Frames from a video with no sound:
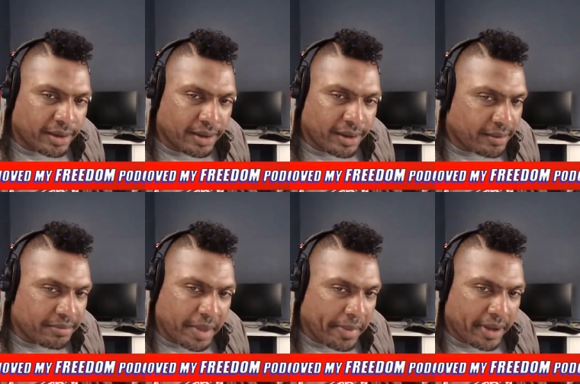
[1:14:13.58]
uh, I'm
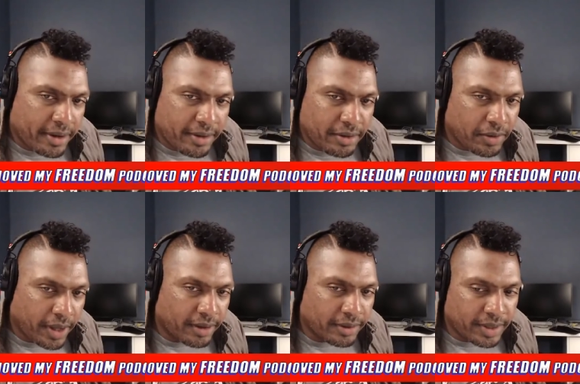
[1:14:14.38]
not gonna do
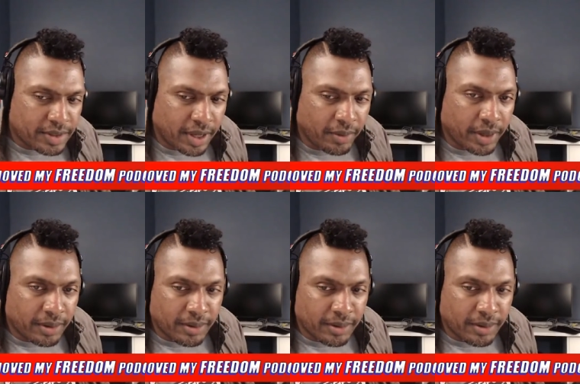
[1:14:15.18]
that on this highway.